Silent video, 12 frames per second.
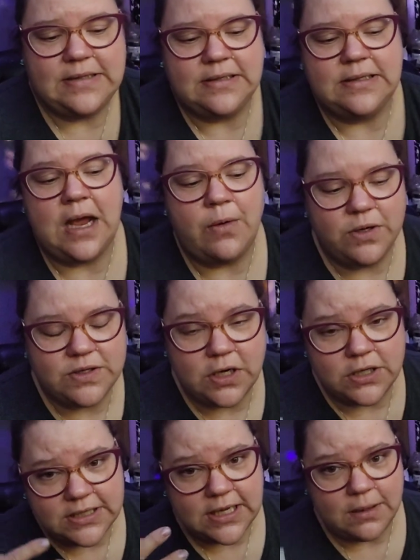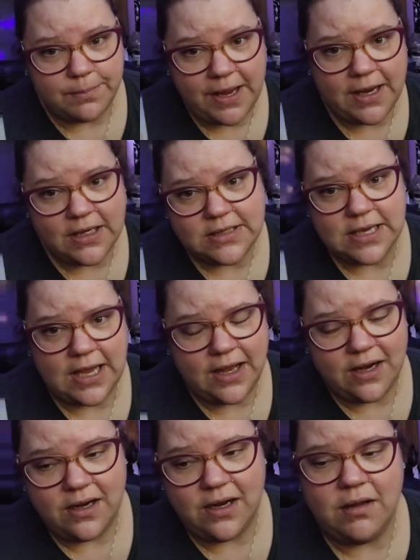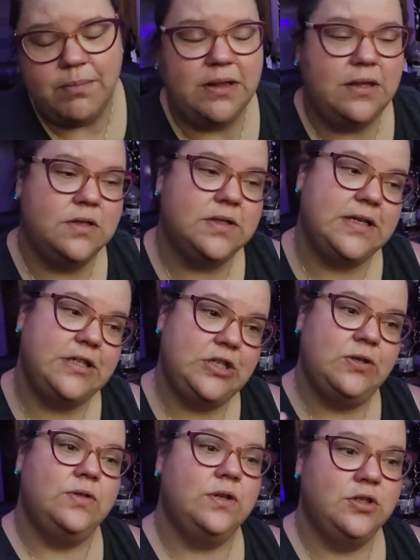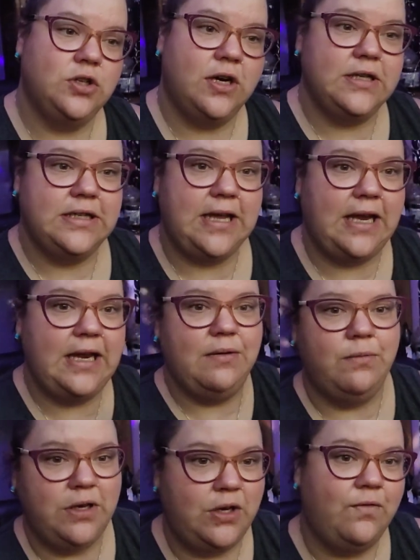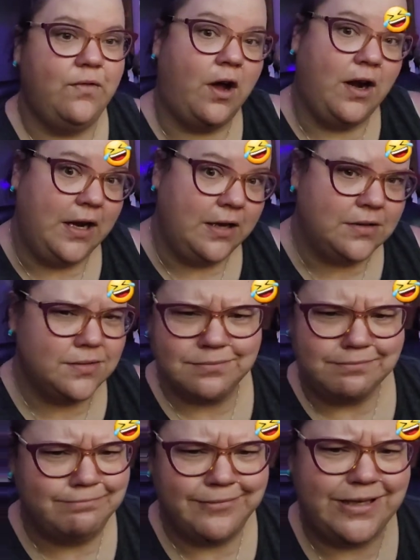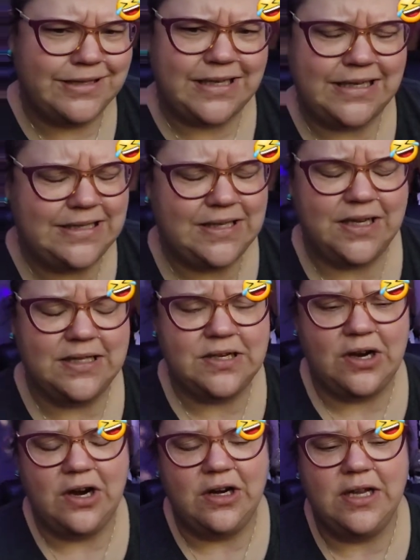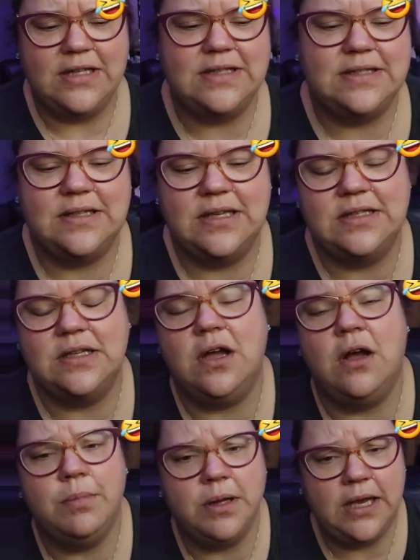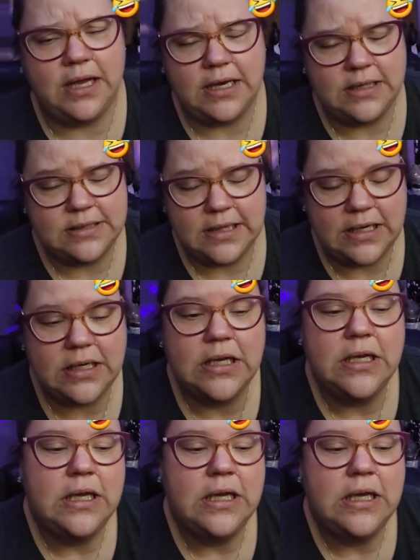And now we're starting to get it back into Canada, but there's issues on trying to get it when you've got it. It's hard. It's a complicated thing.